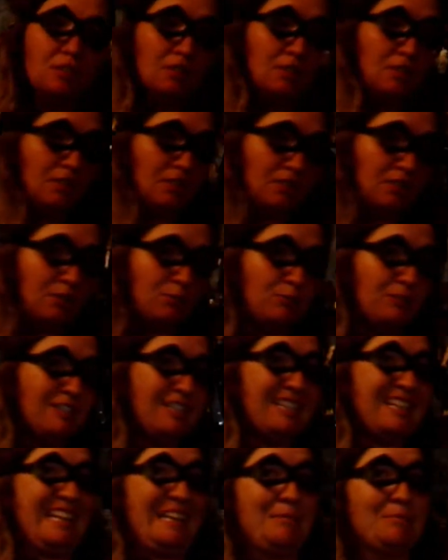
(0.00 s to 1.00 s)
the one that
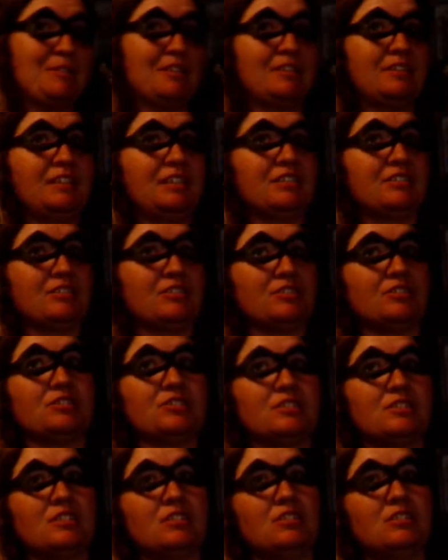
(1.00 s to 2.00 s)
came to theaters
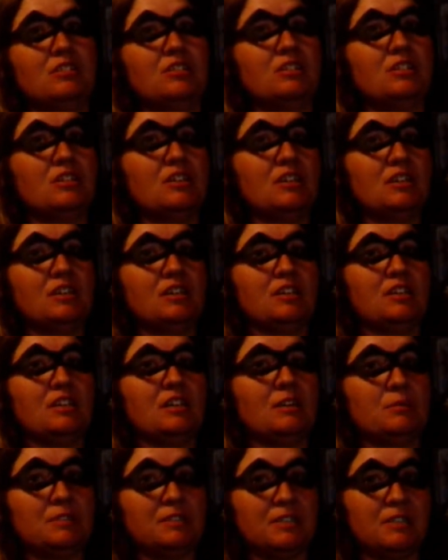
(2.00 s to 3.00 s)
of
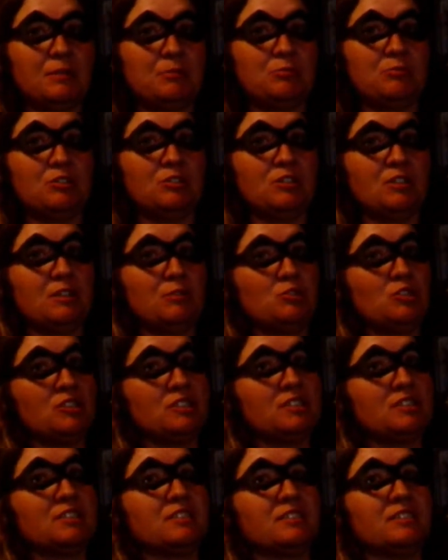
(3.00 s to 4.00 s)

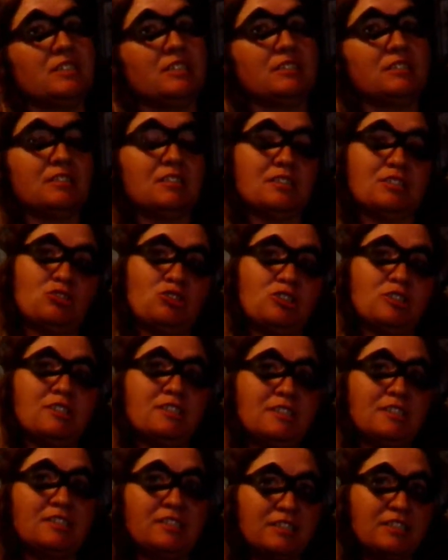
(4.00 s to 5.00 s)
Justice League. The
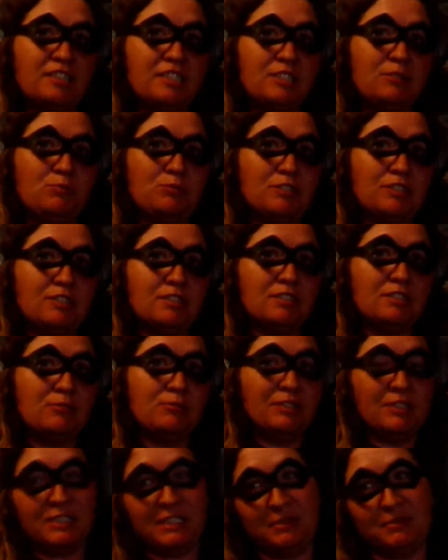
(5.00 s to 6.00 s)
Justice League the one
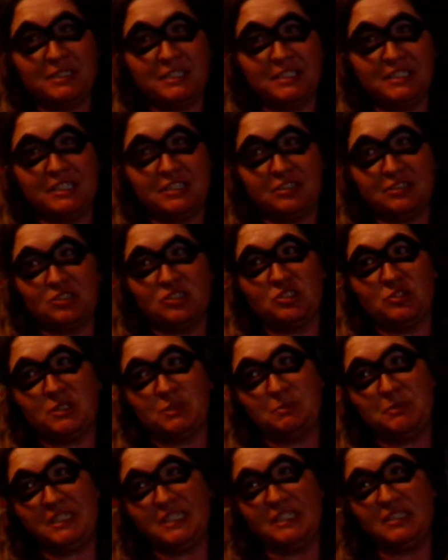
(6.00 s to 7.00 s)
that came to theaters
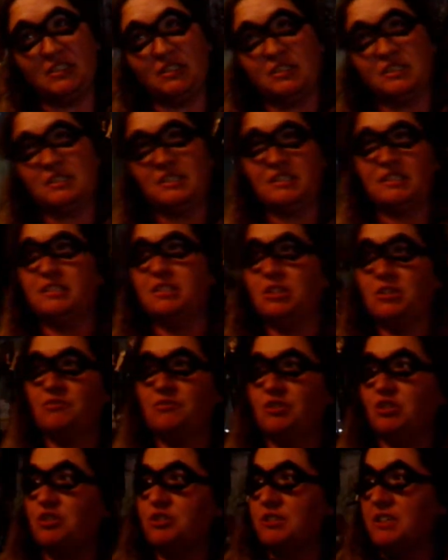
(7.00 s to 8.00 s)
began on a cell
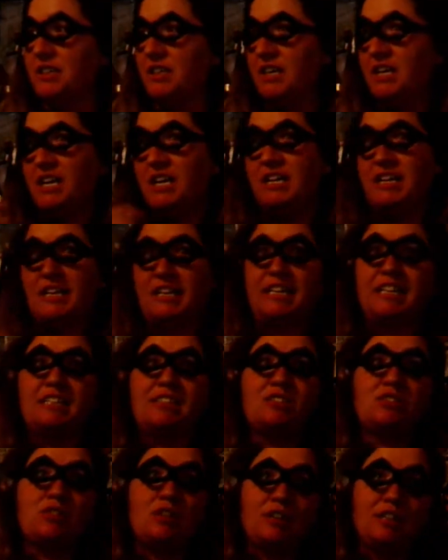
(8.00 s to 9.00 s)
phone and a kid's
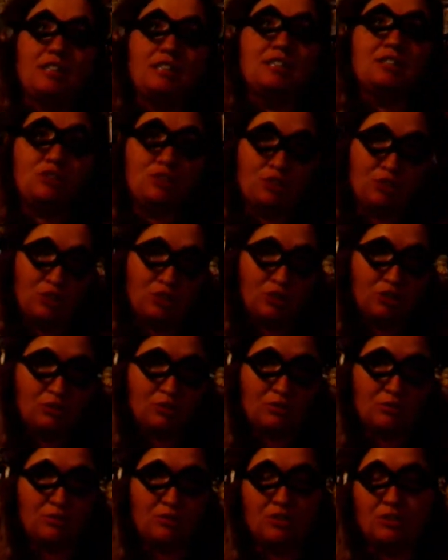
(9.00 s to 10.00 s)
talking to
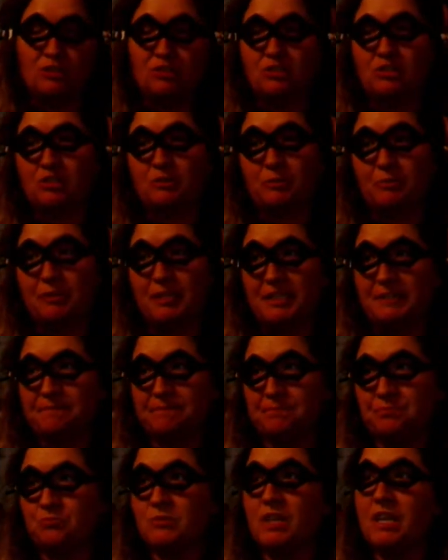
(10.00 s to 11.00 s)
Superman.
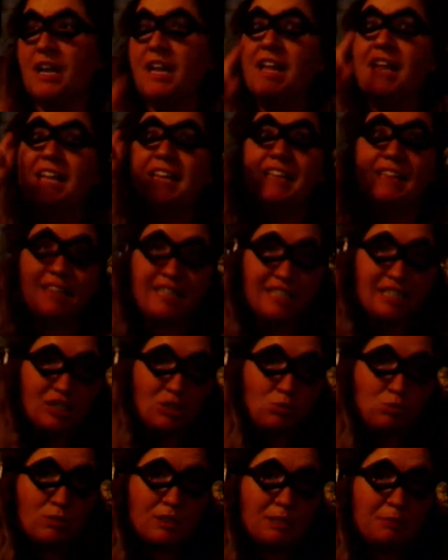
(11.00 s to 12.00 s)
This
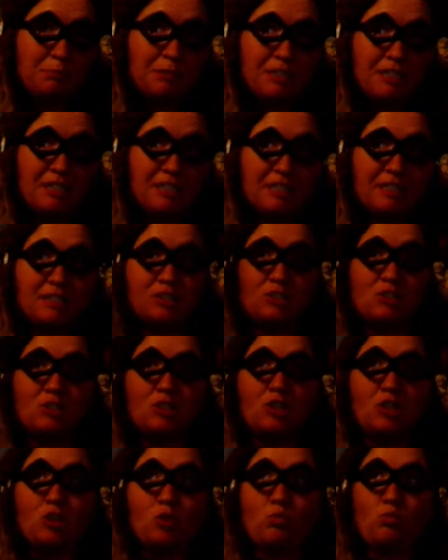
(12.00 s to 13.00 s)
one begins
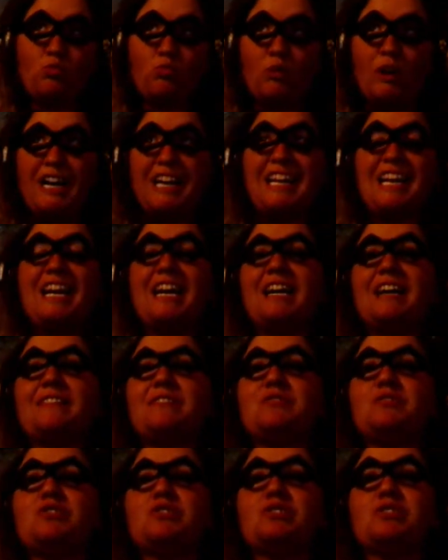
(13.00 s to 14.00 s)
right
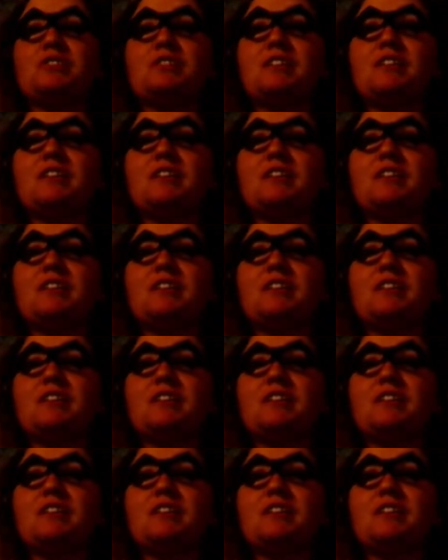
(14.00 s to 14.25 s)
after.